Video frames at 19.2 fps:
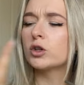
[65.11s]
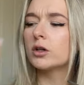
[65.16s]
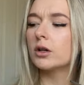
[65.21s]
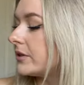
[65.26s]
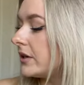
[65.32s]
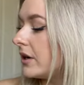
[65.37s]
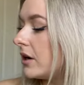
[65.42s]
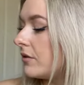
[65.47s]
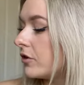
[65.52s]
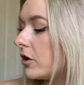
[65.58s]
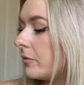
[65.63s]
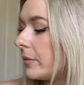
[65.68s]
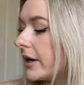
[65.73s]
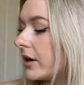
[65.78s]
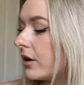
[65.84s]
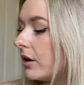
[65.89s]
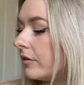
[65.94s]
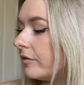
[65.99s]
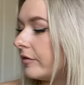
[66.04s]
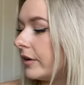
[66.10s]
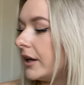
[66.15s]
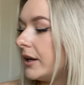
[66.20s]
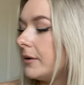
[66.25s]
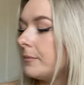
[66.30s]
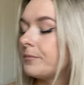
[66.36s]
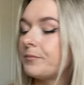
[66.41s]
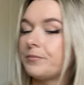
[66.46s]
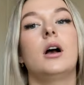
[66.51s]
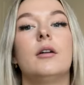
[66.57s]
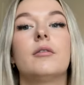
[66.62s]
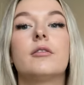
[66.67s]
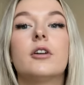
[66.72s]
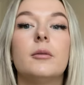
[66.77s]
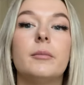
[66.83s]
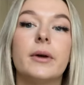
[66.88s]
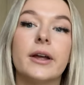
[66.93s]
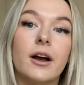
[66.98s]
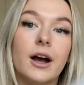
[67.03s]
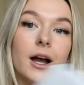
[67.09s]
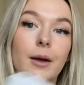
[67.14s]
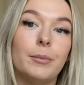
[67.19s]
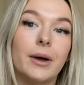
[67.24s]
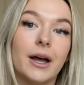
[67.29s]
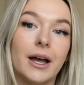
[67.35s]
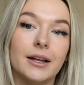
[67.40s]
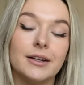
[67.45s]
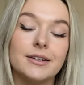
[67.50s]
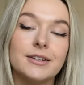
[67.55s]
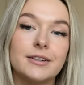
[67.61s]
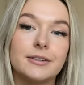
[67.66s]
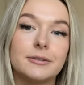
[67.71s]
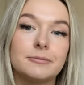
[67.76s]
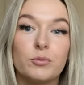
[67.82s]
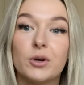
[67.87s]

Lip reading: So now I've got my coffee, I've got my iPad,